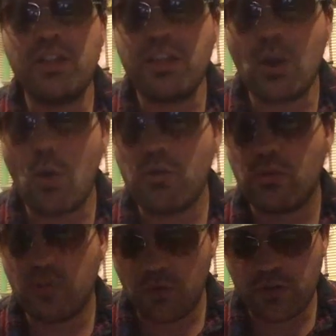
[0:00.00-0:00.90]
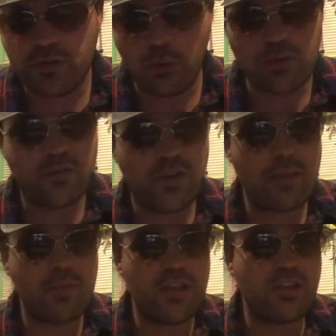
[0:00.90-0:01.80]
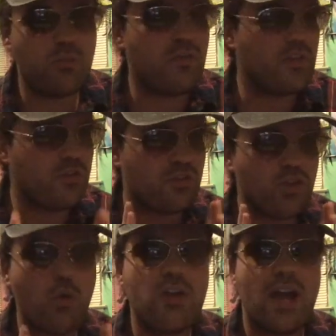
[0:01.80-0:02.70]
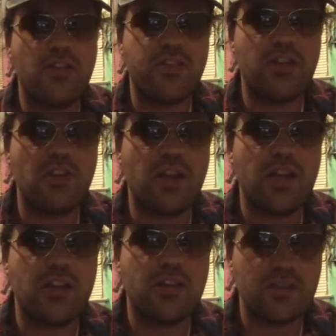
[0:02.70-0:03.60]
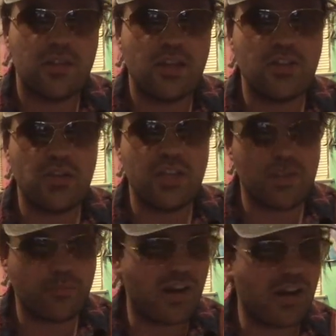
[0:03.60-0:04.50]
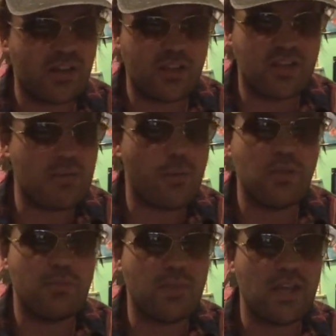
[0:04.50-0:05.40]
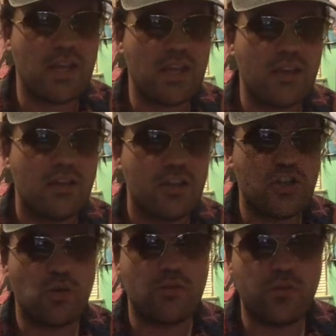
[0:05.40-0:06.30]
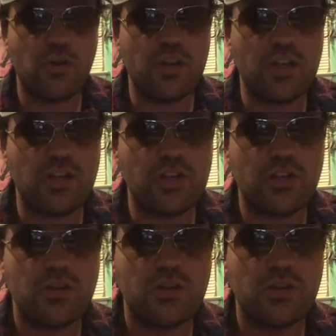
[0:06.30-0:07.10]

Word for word: like over or like 45 minutes of the movie. There's no Godzilla until like, they brought his name up in the meeting, showing footage.